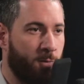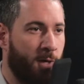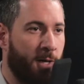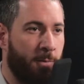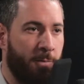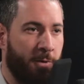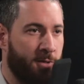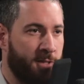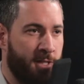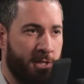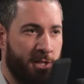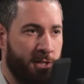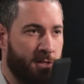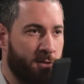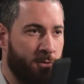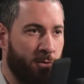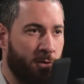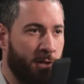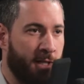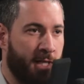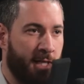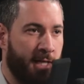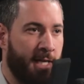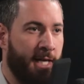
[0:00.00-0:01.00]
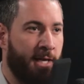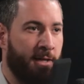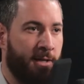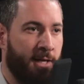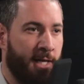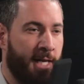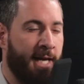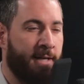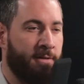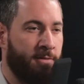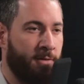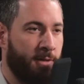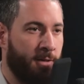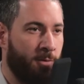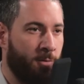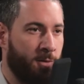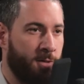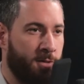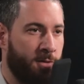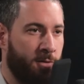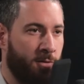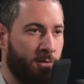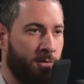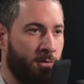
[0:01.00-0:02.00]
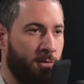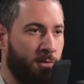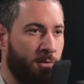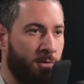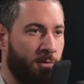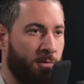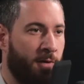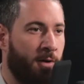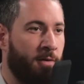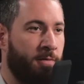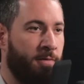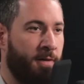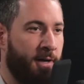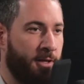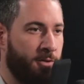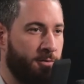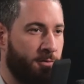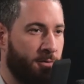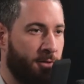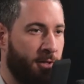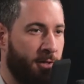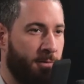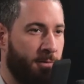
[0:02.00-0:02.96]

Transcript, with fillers: um, what? Because they just couldn't connect, connect to it. It was too far-fetched for